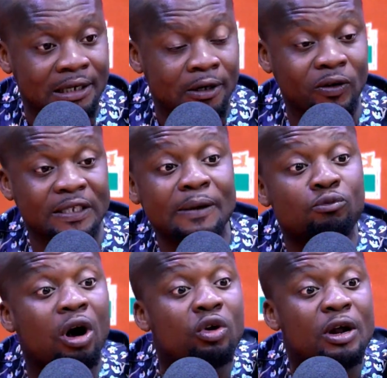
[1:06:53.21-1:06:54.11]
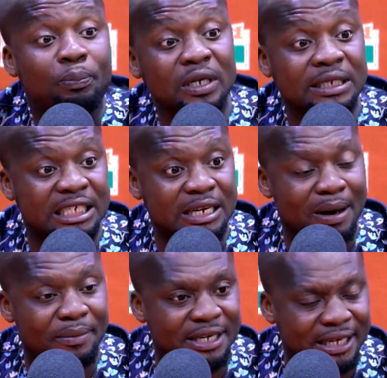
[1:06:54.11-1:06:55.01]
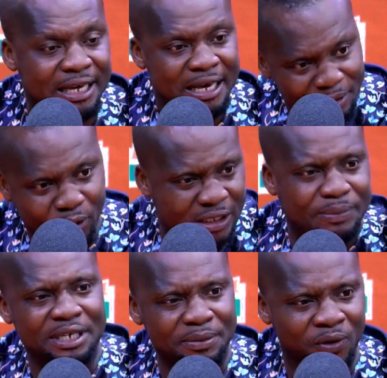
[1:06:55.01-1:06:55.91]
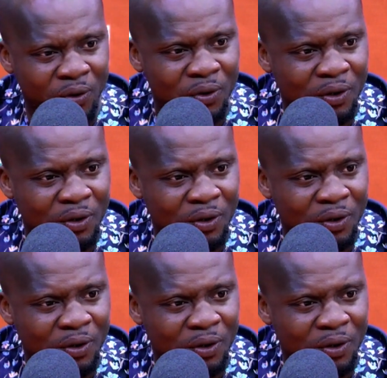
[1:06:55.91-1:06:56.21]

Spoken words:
kwasa ko no de police ni ba be die because mi ni mu no.